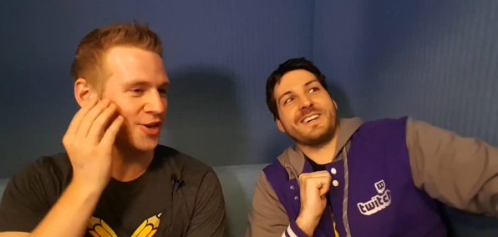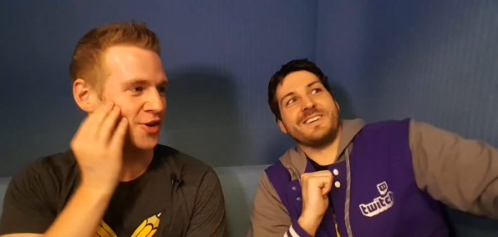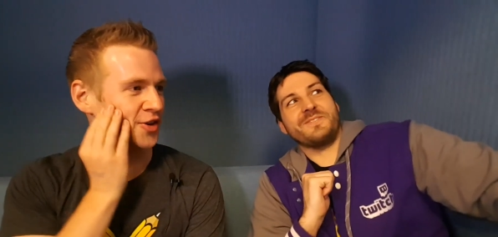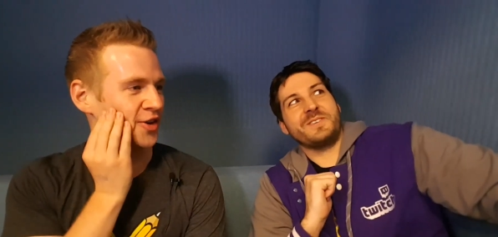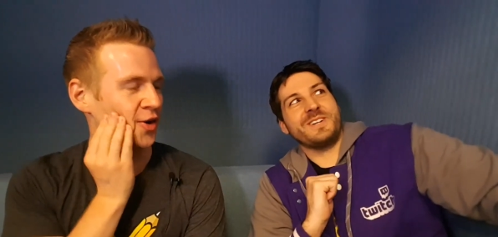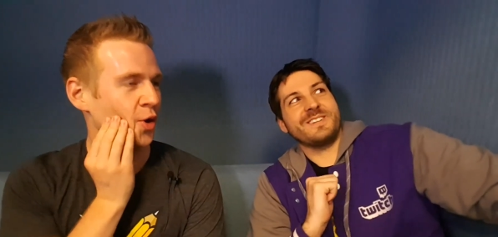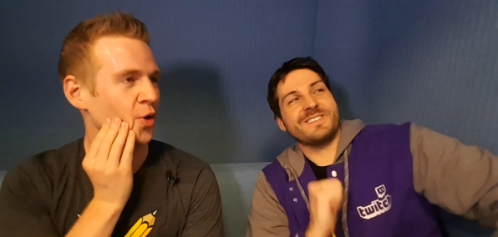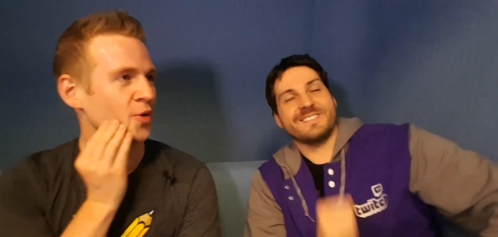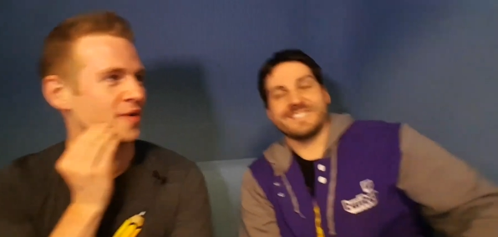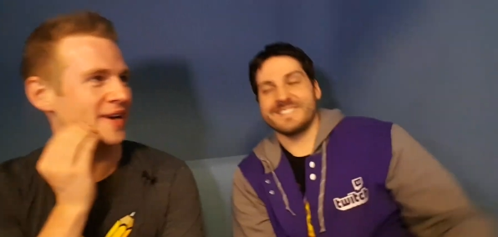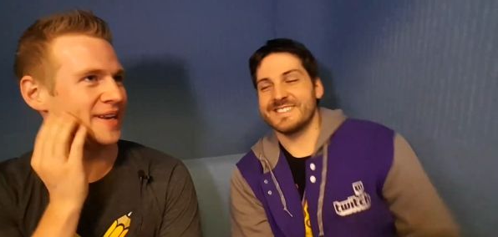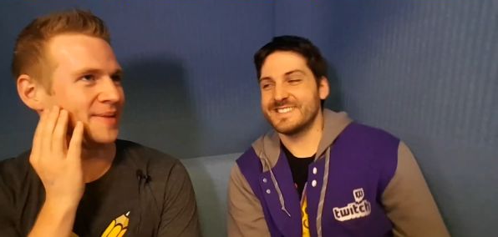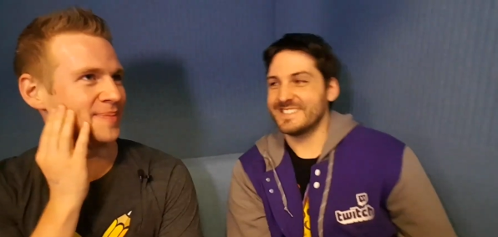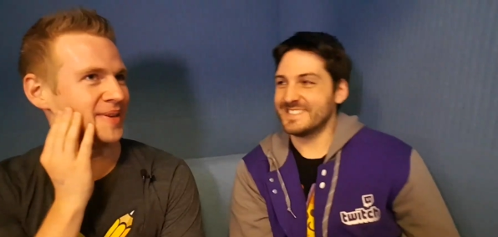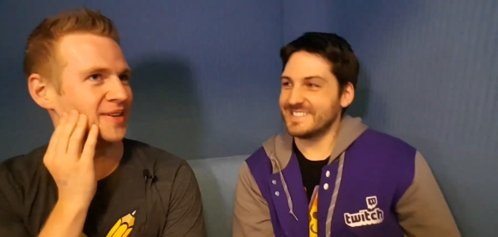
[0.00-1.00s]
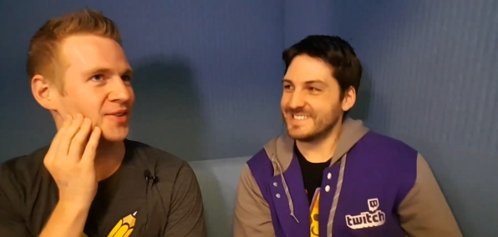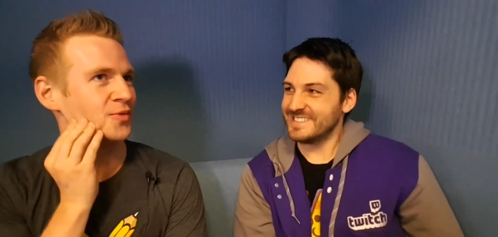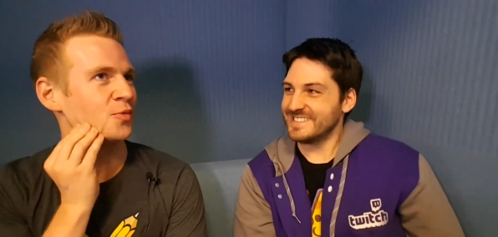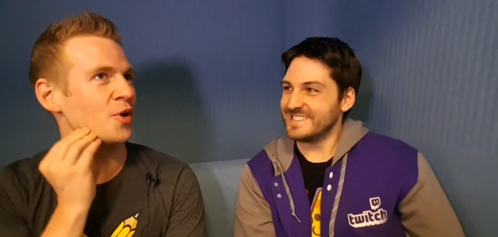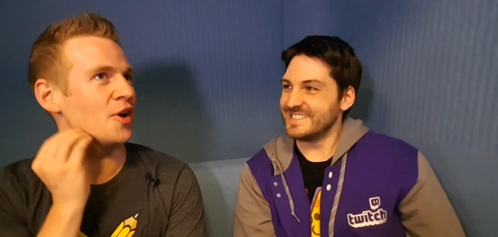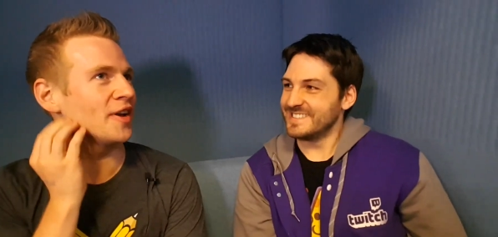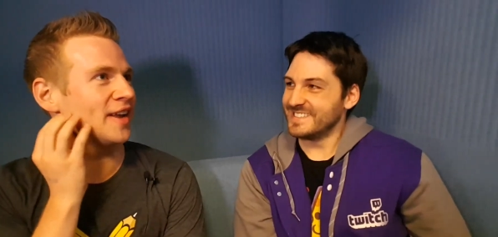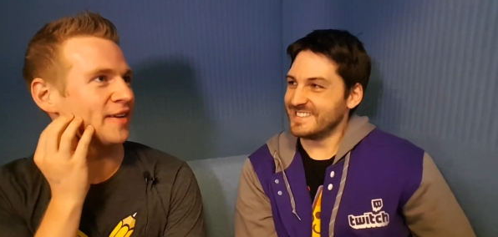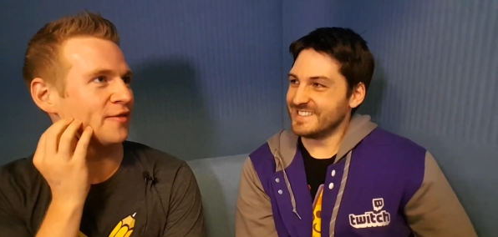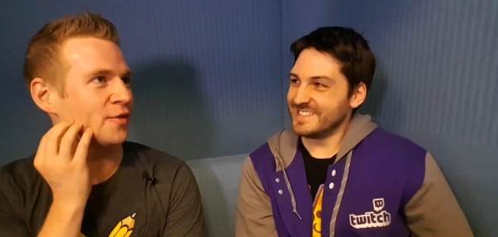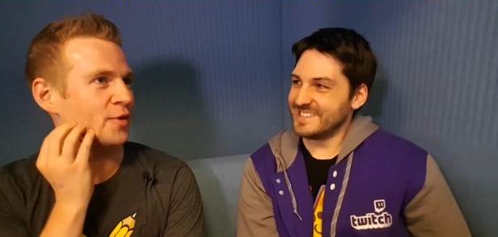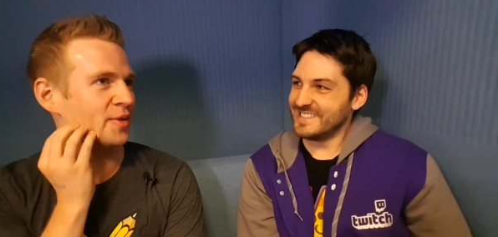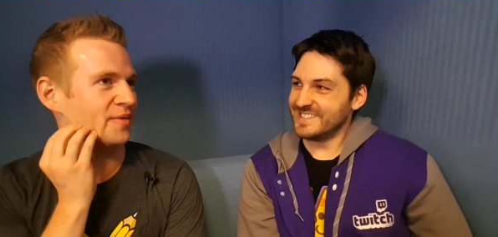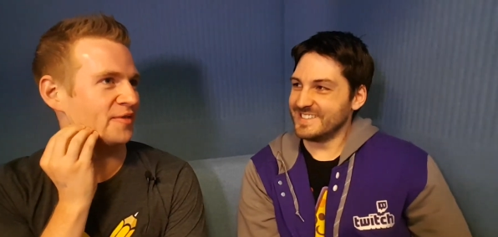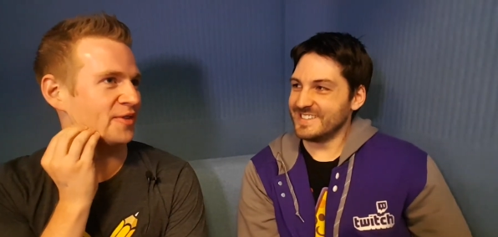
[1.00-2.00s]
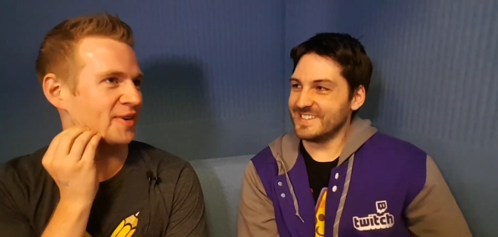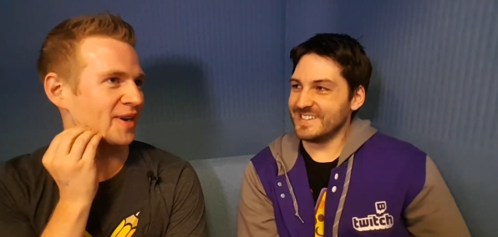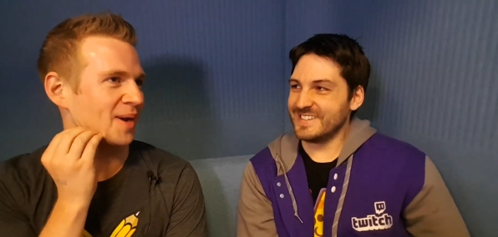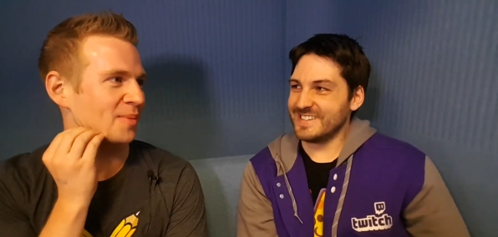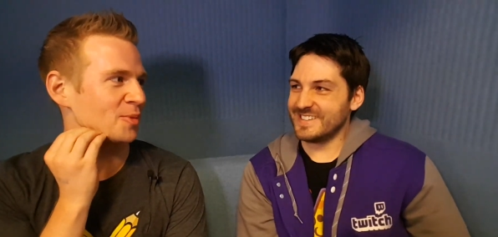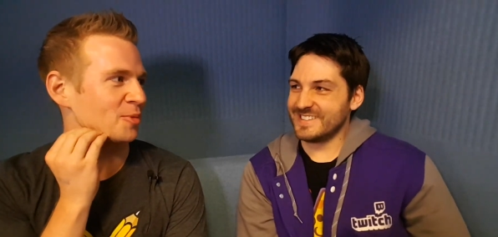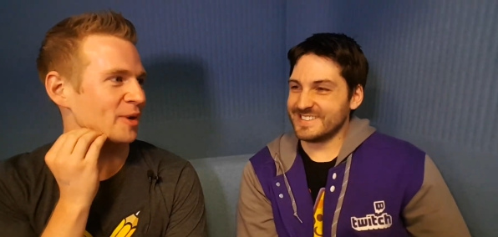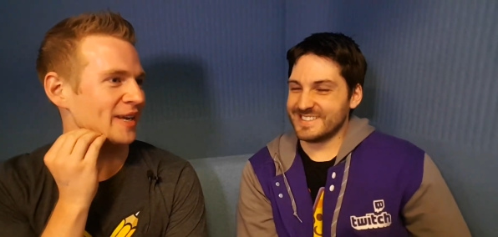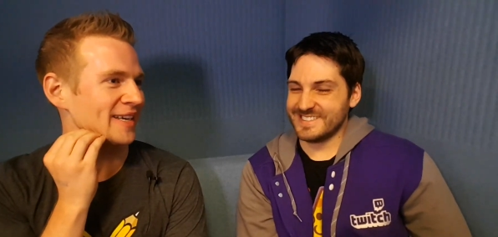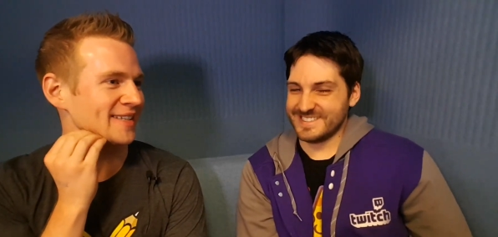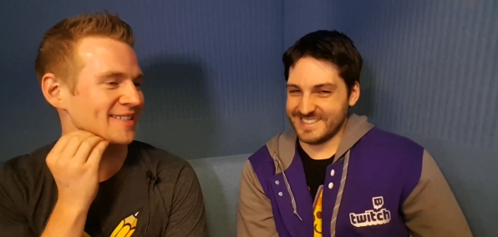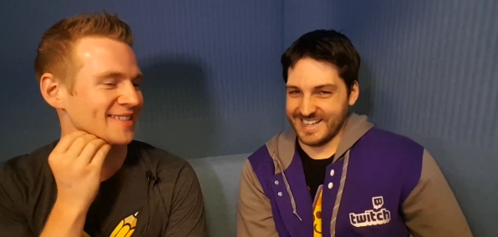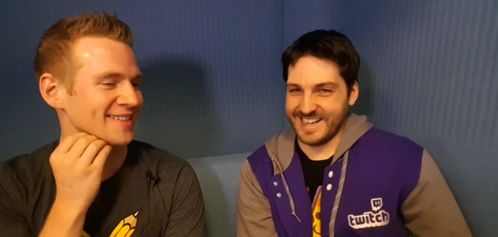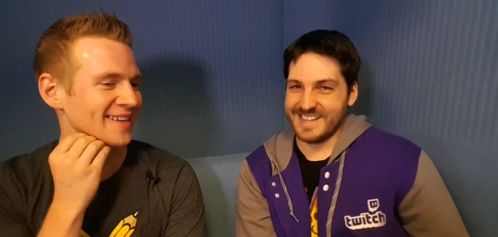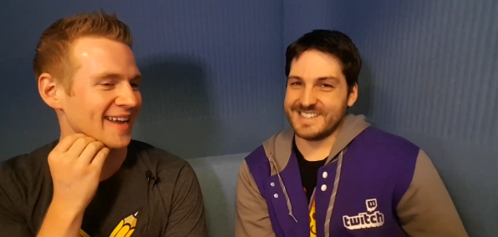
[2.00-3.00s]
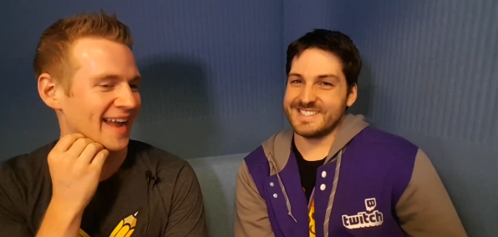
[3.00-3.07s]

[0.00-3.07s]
Speaker 1: and you'd already been working for them for a couple of weeks, yeah.